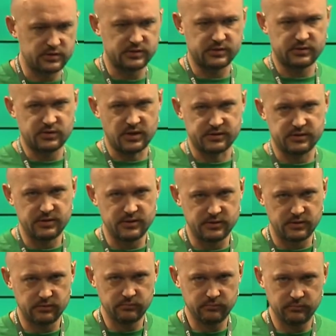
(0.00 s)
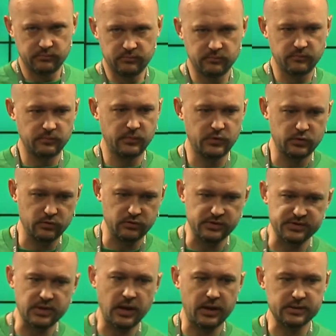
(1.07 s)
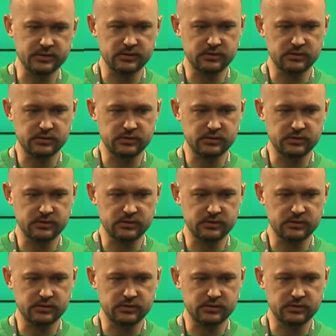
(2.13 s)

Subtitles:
it's just easier to discuss.